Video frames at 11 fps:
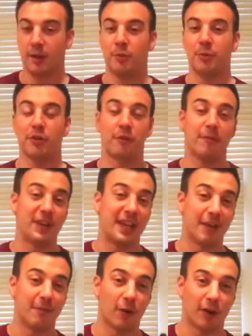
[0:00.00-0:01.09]
So we've got some
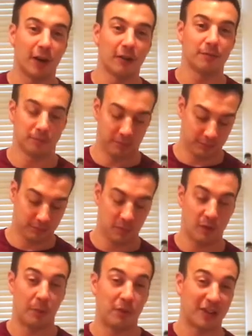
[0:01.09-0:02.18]
vanilla vodka.
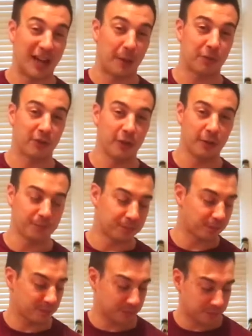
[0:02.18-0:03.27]
I'm using Absolute.
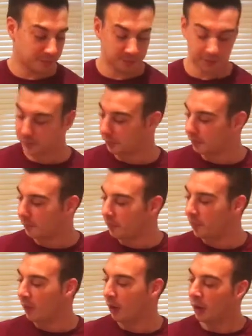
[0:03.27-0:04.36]

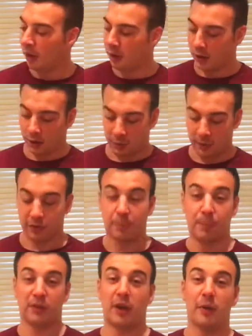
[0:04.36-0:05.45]
We've got some
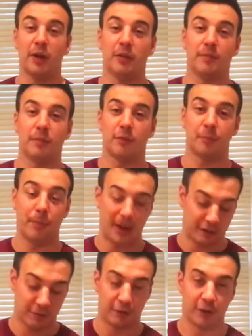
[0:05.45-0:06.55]
Passoa, some
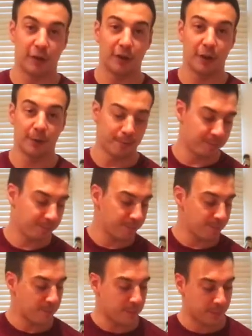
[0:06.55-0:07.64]
passion fruit
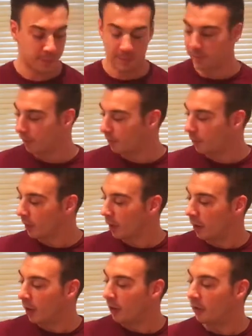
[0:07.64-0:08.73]
liqueur.
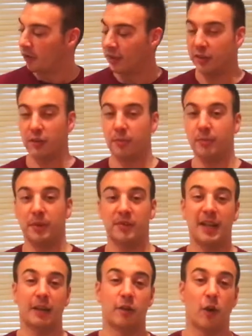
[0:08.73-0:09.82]
Just need some
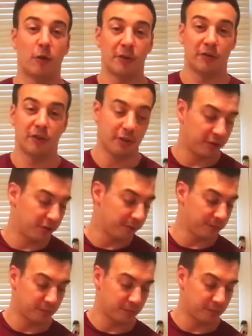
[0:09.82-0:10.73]
standard orange juice.